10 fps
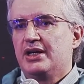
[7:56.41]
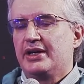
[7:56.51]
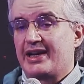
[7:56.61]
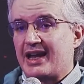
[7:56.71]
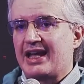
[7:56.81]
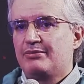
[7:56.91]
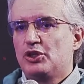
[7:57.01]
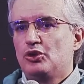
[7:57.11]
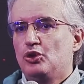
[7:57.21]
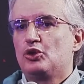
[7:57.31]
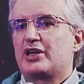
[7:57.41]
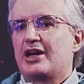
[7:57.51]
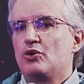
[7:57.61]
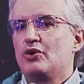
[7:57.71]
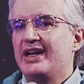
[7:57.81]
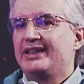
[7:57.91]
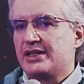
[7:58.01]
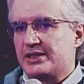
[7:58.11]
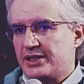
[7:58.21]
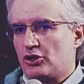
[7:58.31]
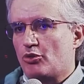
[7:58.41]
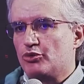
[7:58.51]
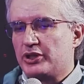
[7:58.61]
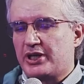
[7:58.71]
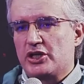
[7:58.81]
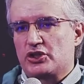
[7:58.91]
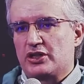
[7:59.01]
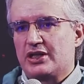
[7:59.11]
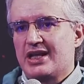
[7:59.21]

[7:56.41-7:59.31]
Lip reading: reliable, ultra low latency communication.